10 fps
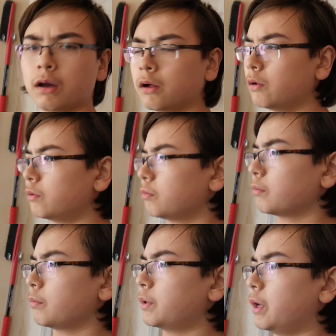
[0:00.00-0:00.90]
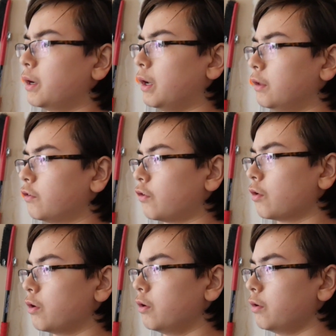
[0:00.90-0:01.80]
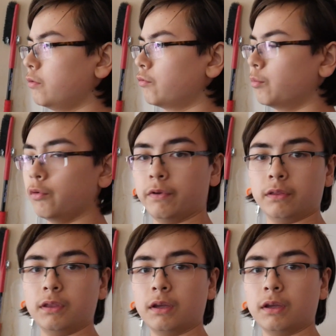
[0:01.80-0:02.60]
I'll get a head start on removing the